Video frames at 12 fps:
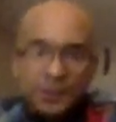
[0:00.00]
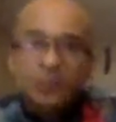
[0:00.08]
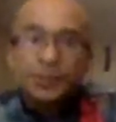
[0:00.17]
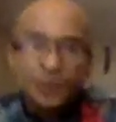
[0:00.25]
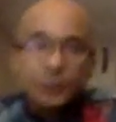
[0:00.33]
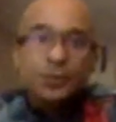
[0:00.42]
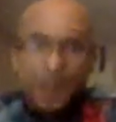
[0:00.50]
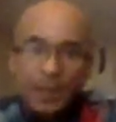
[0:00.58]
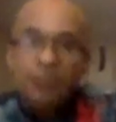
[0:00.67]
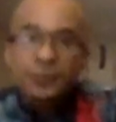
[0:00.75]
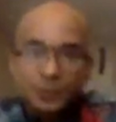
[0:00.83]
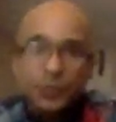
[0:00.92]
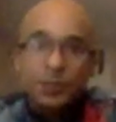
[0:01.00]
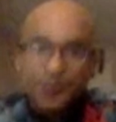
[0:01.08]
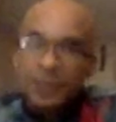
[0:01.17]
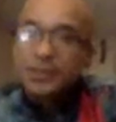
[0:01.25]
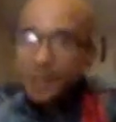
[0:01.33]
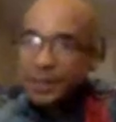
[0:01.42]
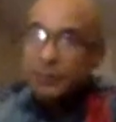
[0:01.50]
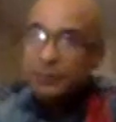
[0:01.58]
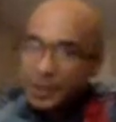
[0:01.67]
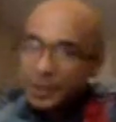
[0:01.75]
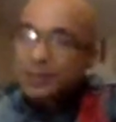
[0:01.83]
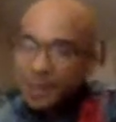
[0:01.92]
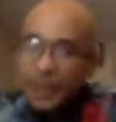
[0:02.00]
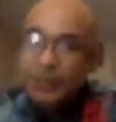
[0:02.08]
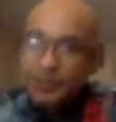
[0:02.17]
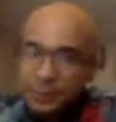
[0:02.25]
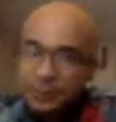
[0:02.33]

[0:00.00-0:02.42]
You have, so what am I saying? When I say that